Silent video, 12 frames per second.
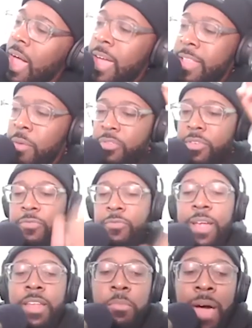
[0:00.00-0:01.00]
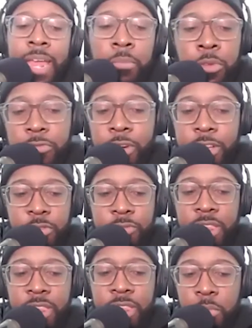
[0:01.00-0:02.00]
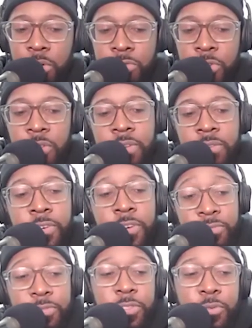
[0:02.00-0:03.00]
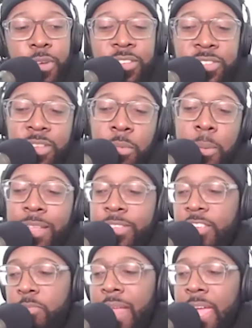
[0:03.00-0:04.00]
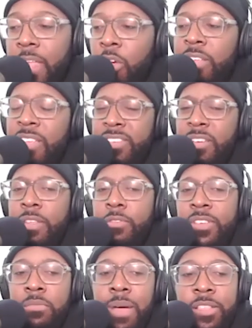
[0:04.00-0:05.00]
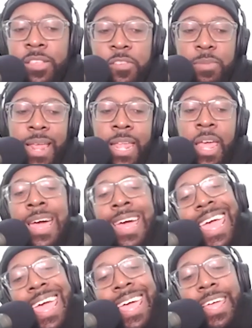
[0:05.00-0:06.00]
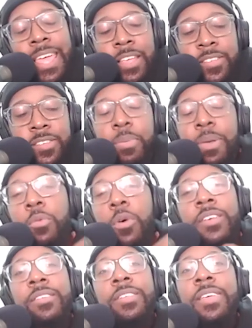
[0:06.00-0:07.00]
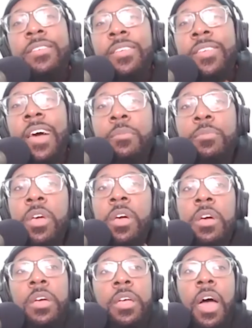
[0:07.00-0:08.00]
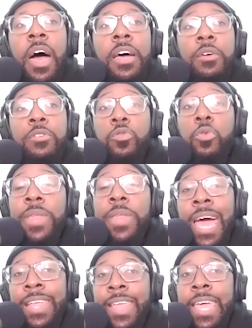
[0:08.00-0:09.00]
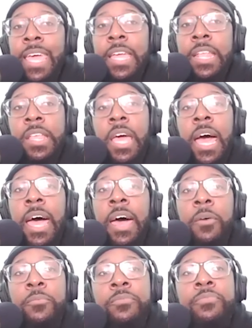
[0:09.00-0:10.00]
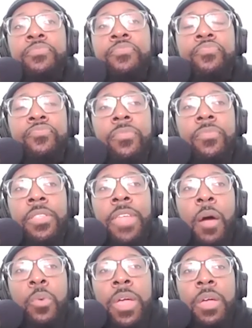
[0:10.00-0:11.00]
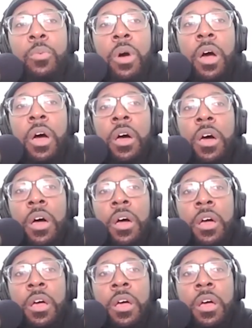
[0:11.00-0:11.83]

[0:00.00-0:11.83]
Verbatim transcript: Uh, there was a friend of mine I'm not friends with anymore for, for, for the reasons I'm about to explain. Not necessarily reasons I'm about to explain. It, mm. It's a bit worse than this at times. Uh, there was a woman that I dated um, that we were